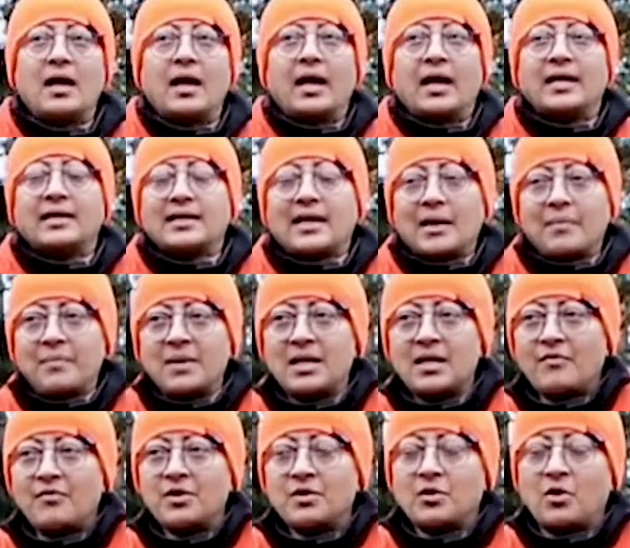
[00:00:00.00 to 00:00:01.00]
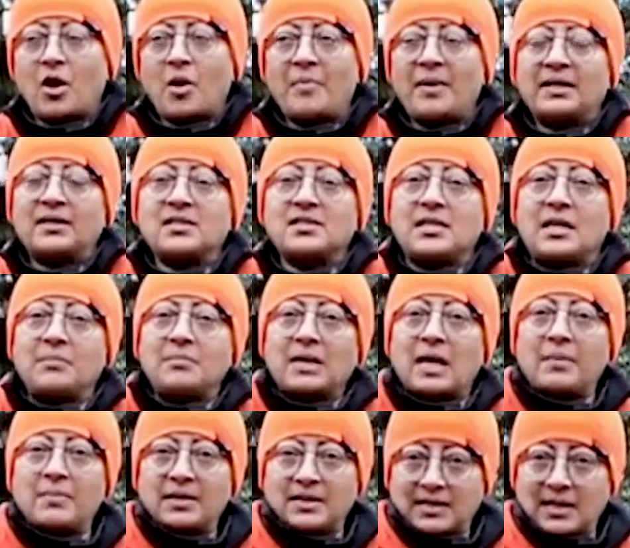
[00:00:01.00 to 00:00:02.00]
It can be cover crop, at the same
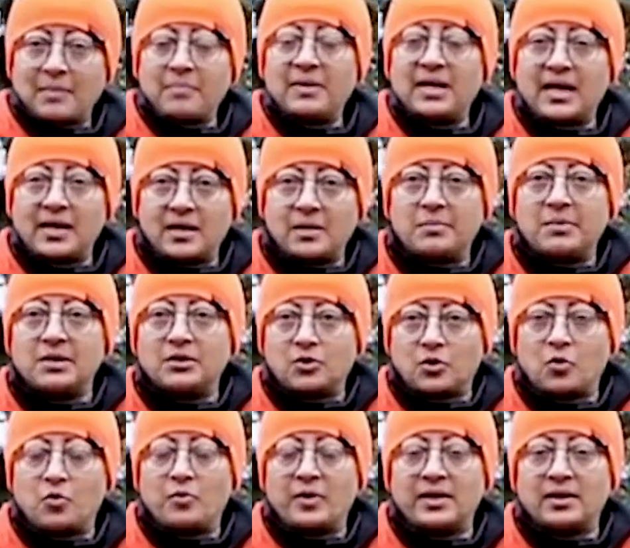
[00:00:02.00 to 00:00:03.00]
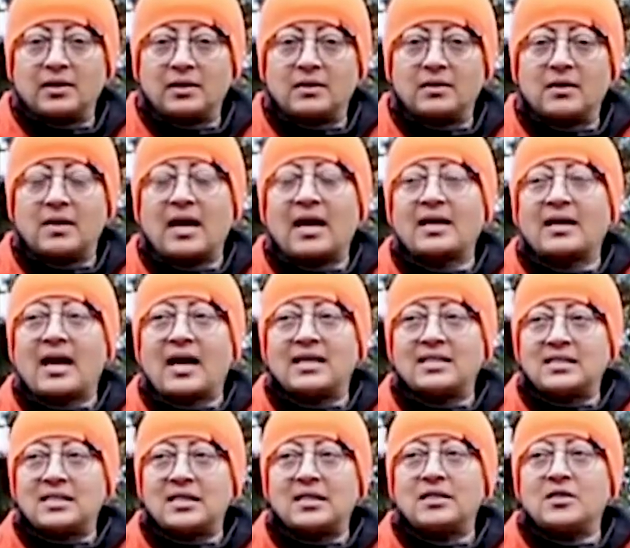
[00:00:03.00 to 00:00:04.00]
time it can be edible through winter, and I
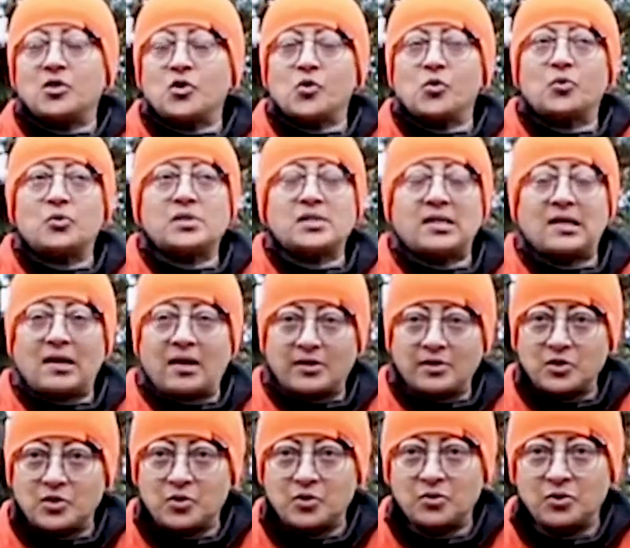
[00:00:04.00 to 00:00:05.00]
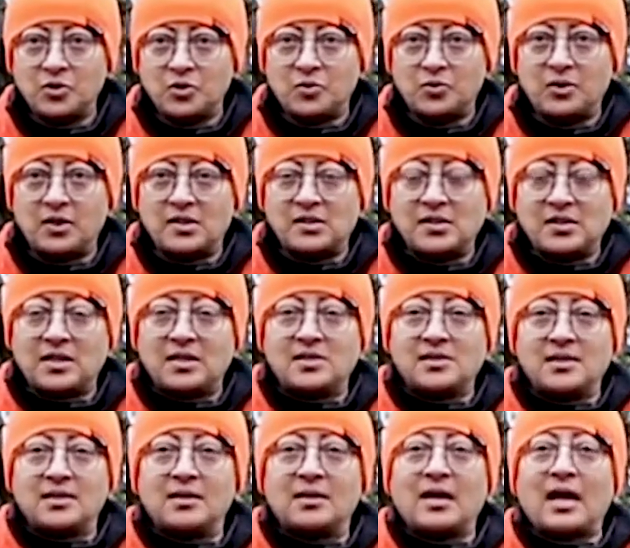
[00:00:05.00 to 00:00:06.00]
did do cilantro through this
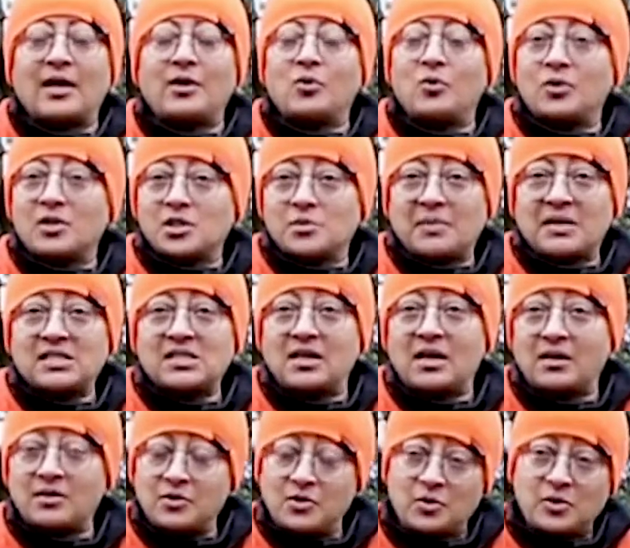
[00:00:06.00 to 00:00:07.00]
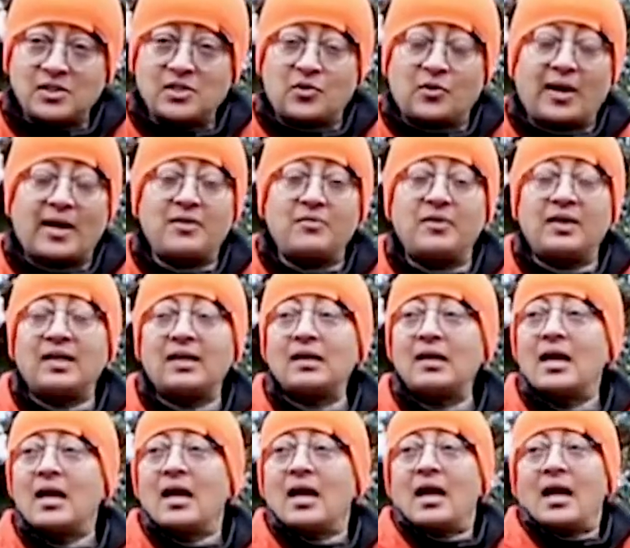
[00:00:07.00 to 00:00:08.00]
season. I noticed my cilantro is thriving.
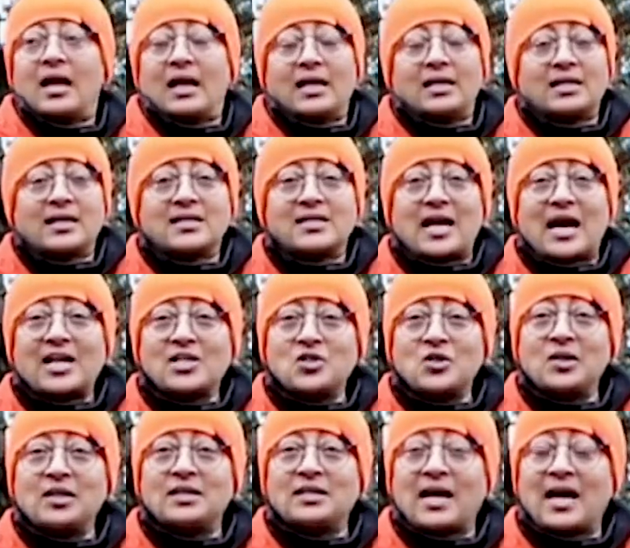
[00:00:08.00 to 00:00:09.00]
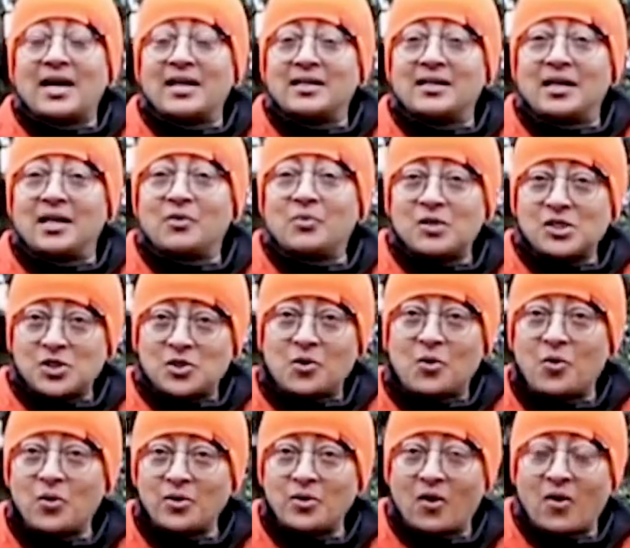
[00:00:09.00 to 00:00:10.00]
It was
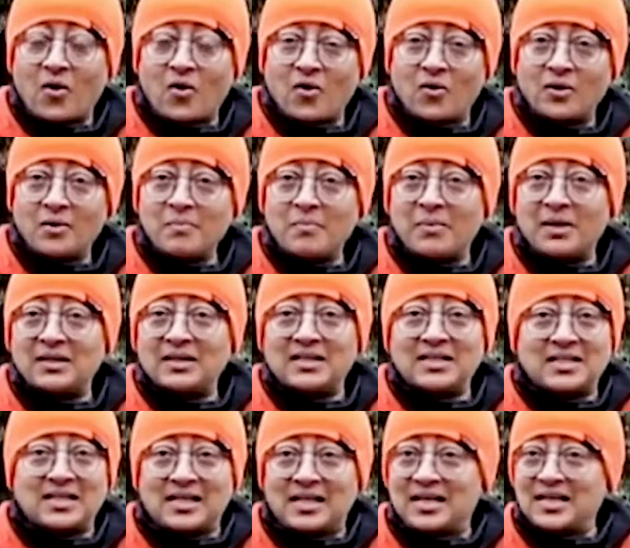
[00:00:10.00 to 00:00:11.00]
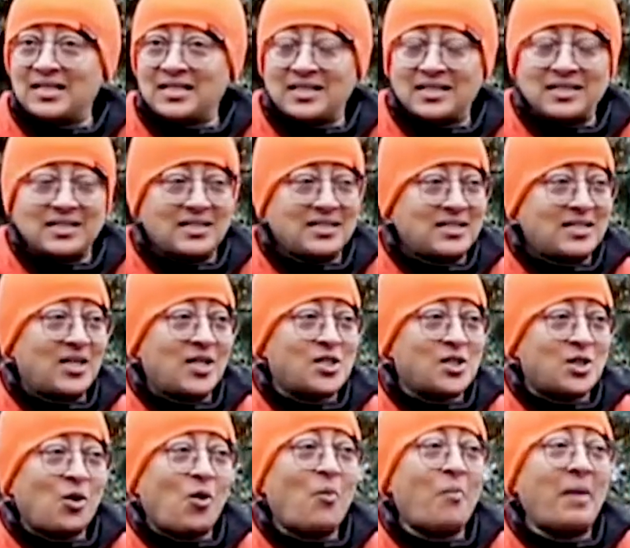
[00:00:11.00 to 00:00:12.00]
snowed on, but the
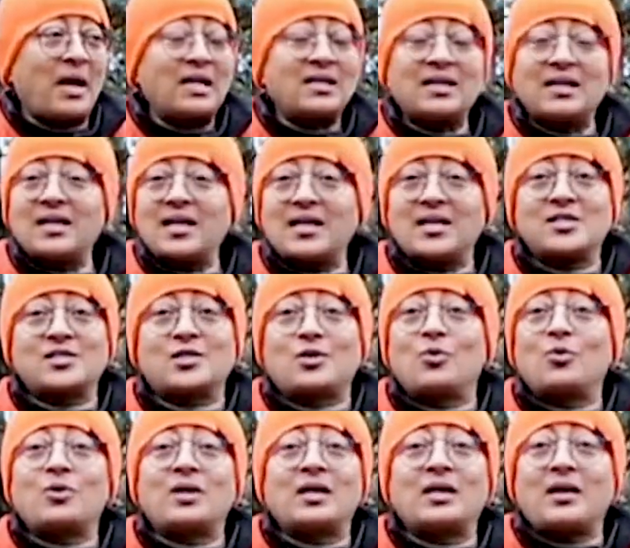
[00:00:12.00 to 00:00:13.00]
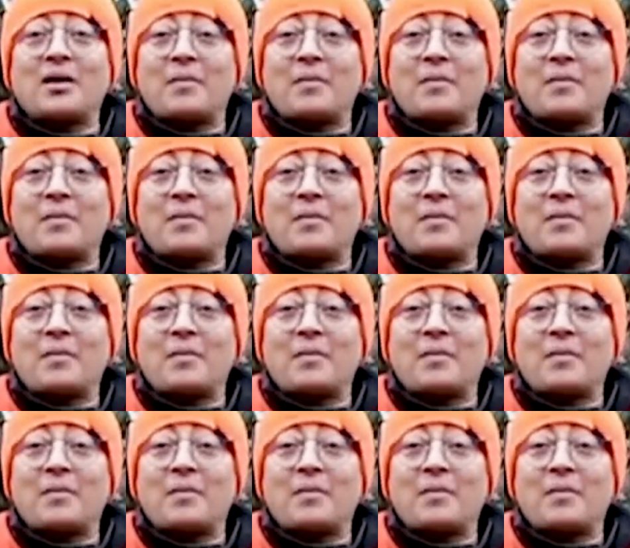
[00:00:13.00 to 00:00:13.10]
snow melted and it's looking